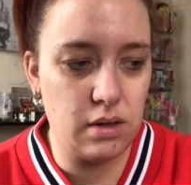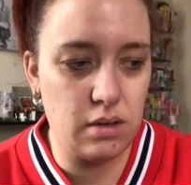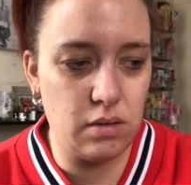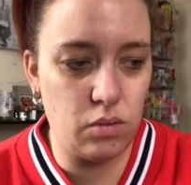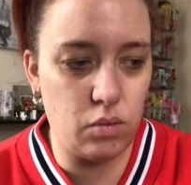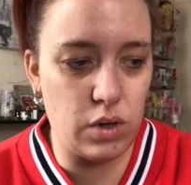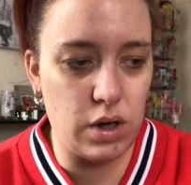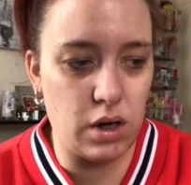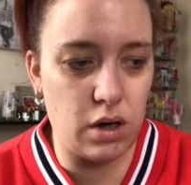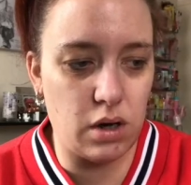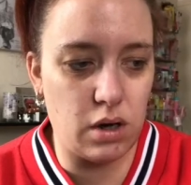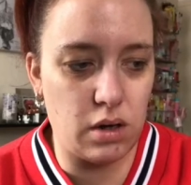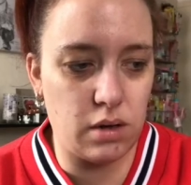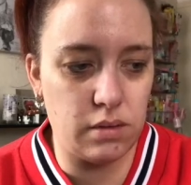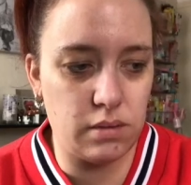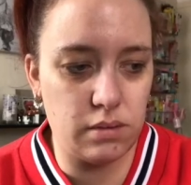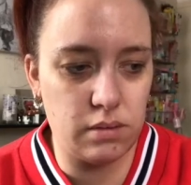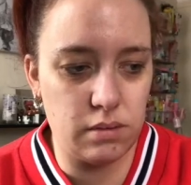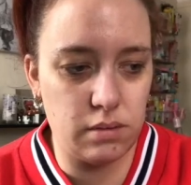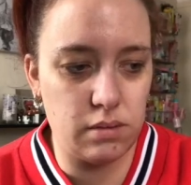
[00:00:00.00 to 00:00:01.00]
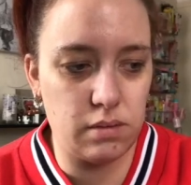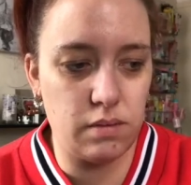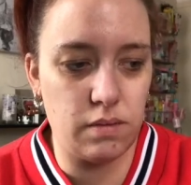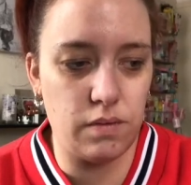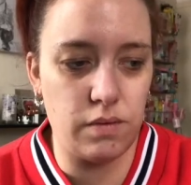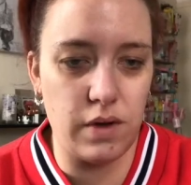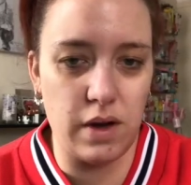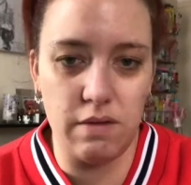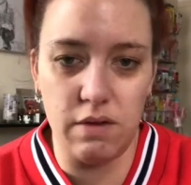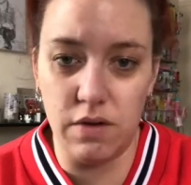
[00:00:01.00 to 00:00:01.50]
we are
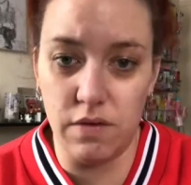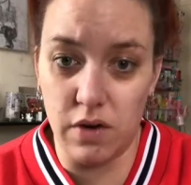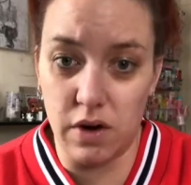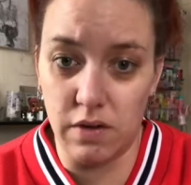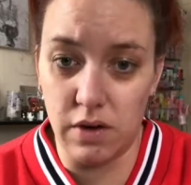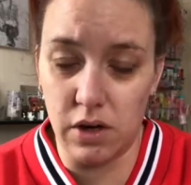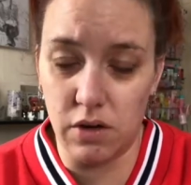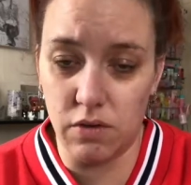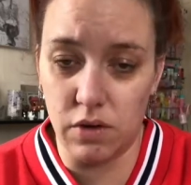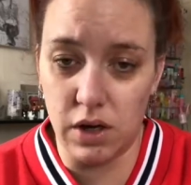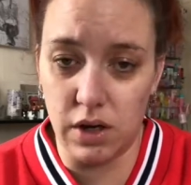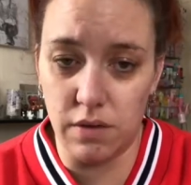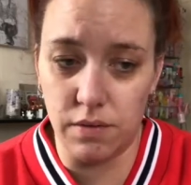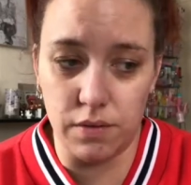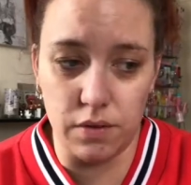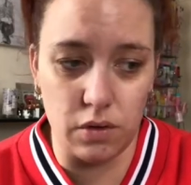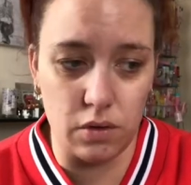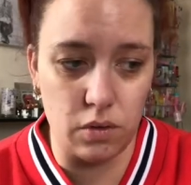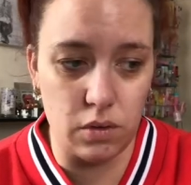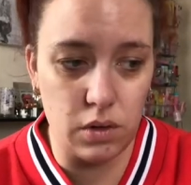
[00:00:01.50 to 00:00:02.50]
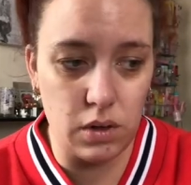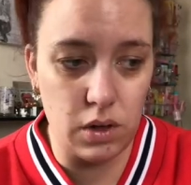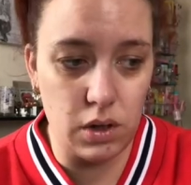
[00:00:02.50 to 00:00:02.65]
very, very grateful.